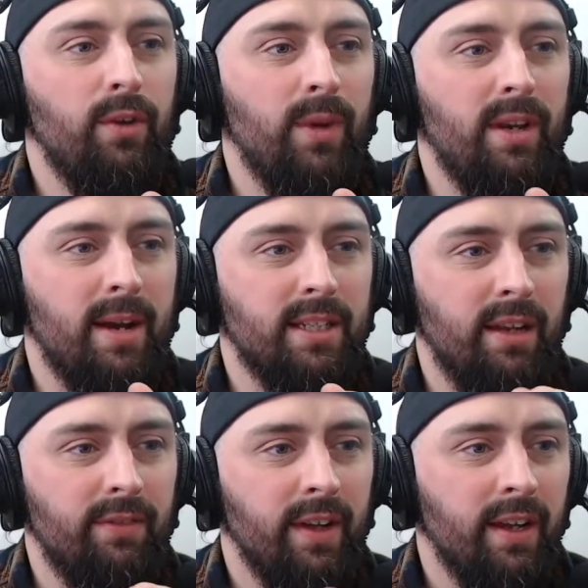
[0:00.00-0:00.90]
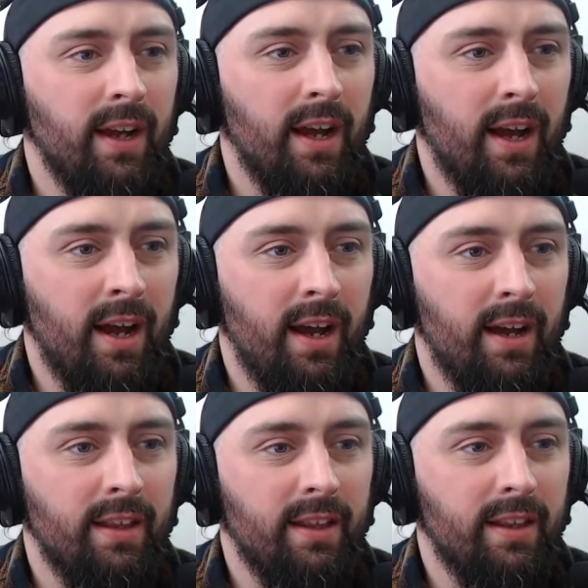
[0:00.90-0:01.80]
Windy Massive.
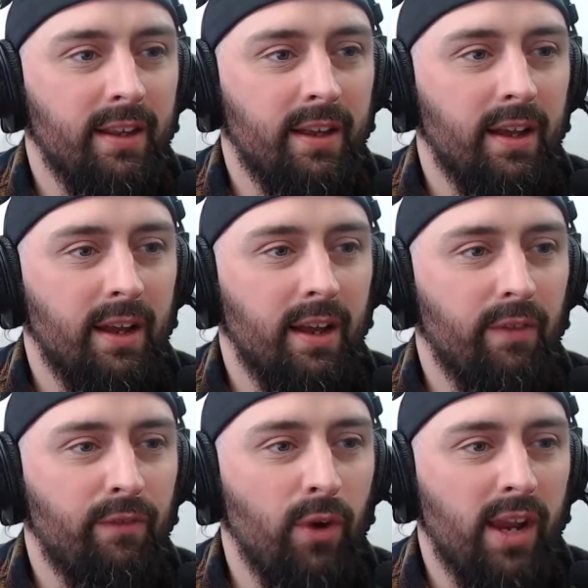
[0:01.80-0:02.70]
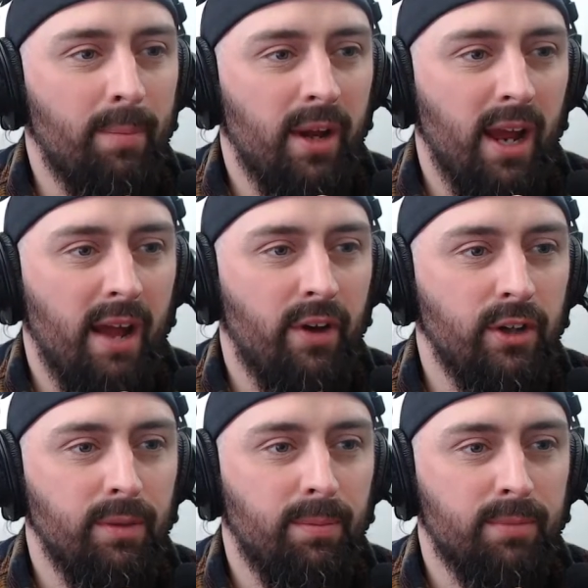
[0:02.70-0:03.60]
40k Bunny, I have
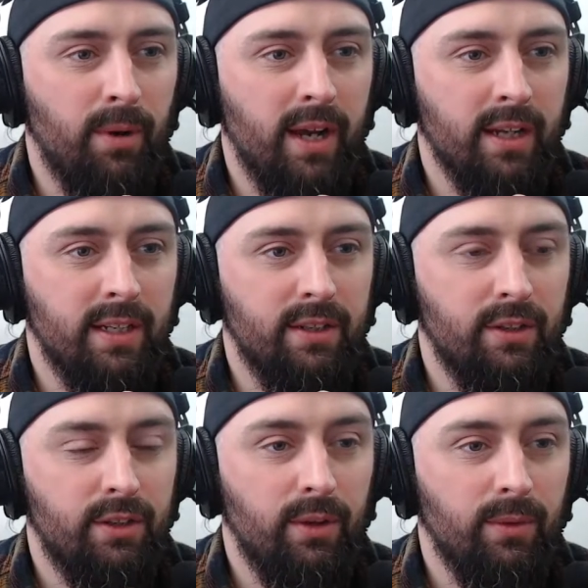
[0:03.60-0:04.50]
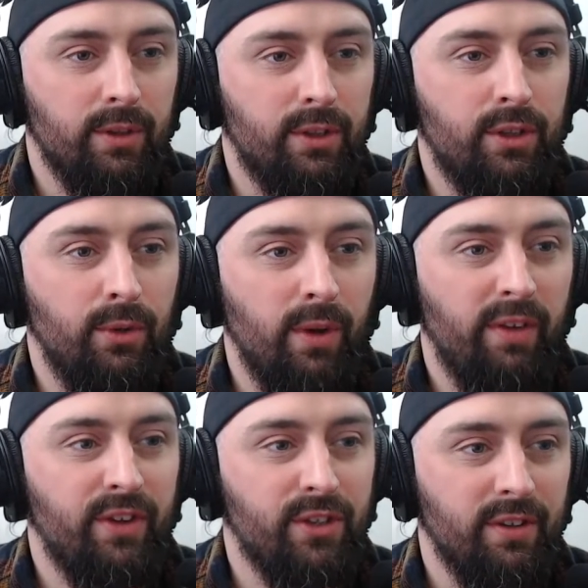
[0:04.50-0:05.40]
100 plus podcasts to listen to. Too
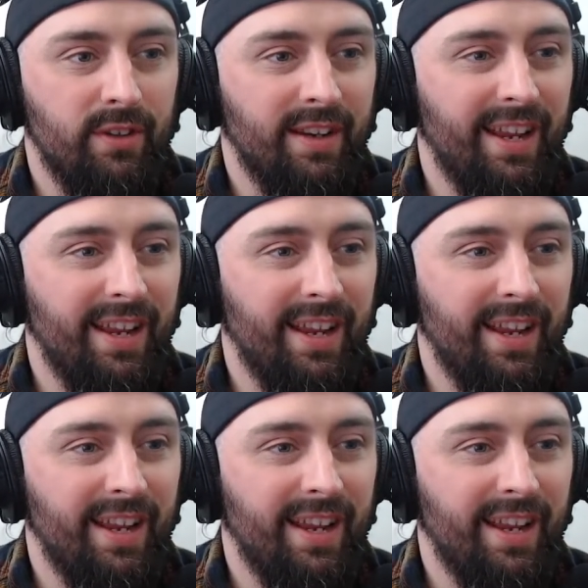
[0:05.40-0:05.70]
efficient.